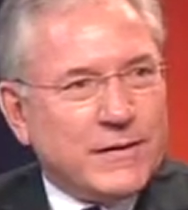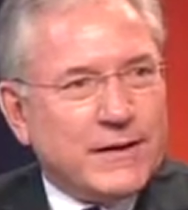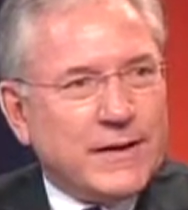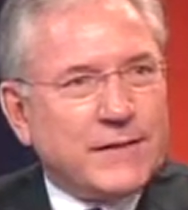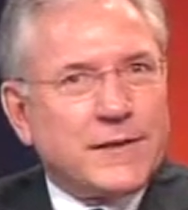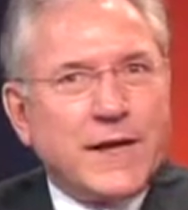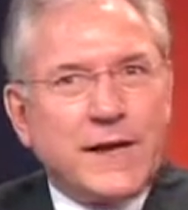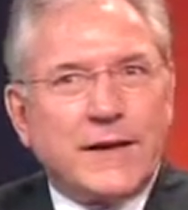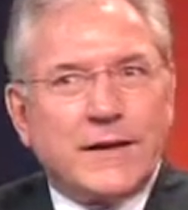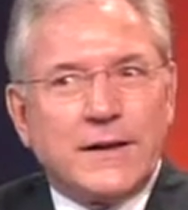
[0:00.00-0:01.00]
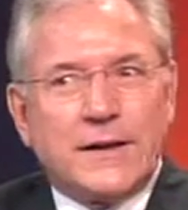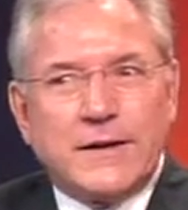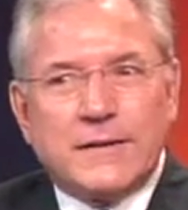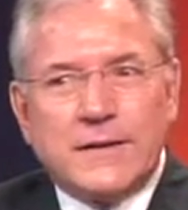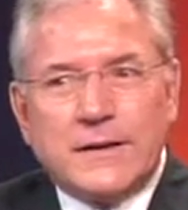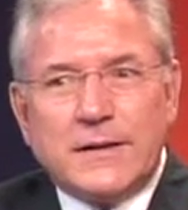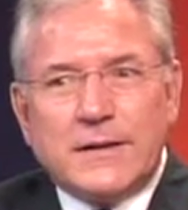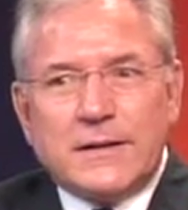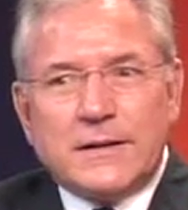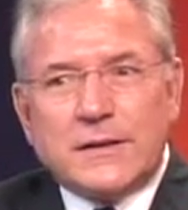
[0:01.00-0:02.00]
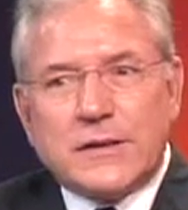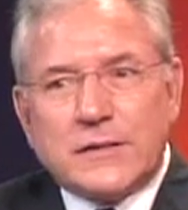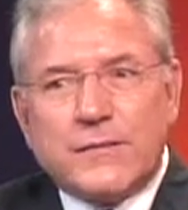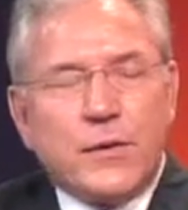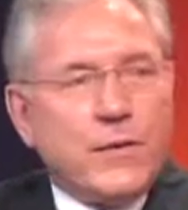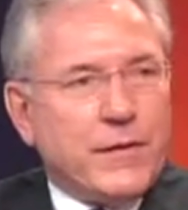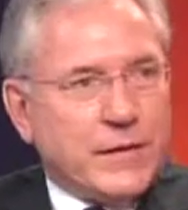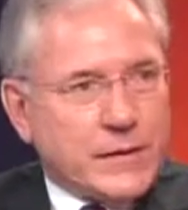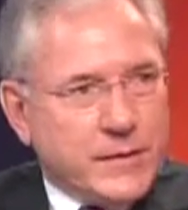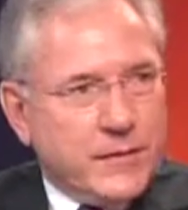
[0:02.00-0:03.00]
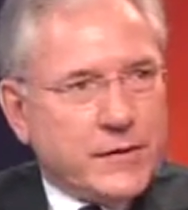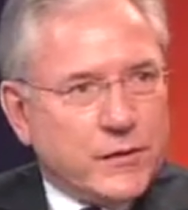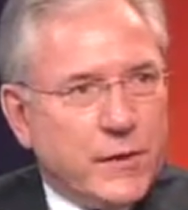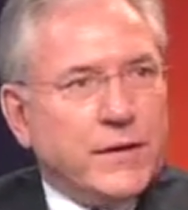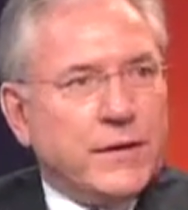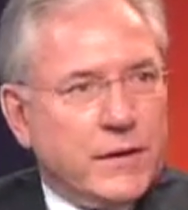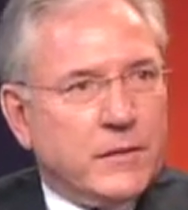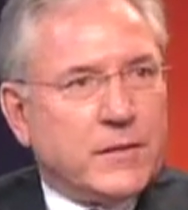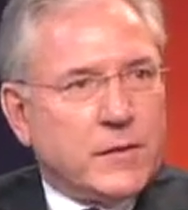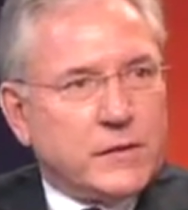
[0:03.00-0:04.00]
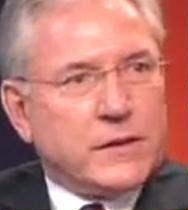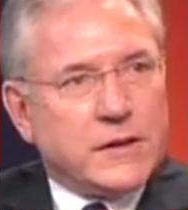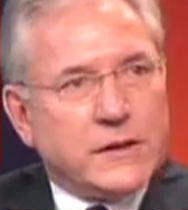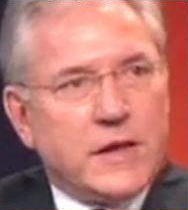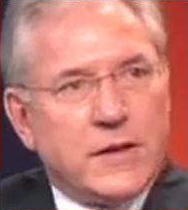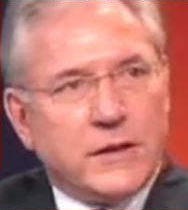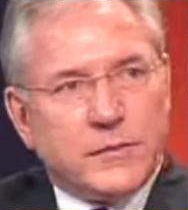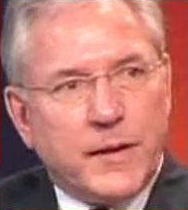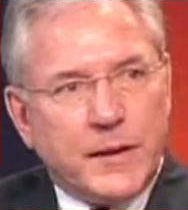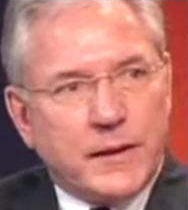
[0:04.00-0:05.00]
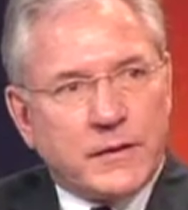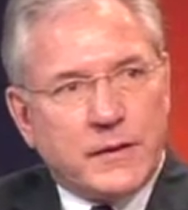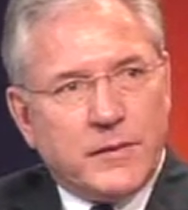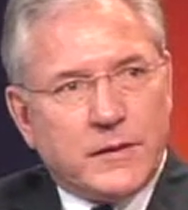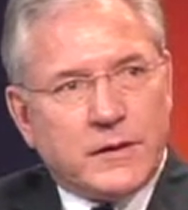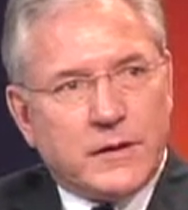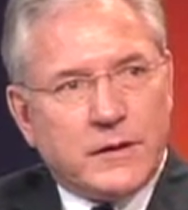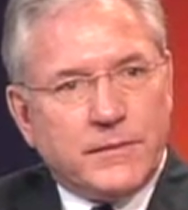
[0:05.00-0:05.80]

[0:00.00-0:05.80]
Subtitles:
And they've taken just a few of their exhibits with them. Of course, it is not as many exhibits.